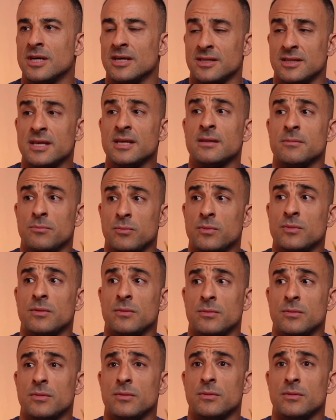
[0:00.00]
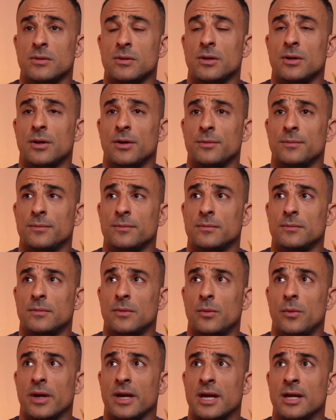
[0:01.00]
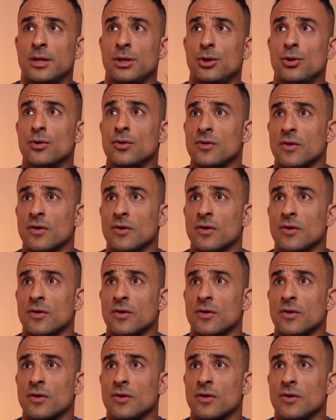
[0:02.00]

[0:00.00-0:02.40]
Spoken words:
I think, you know, we can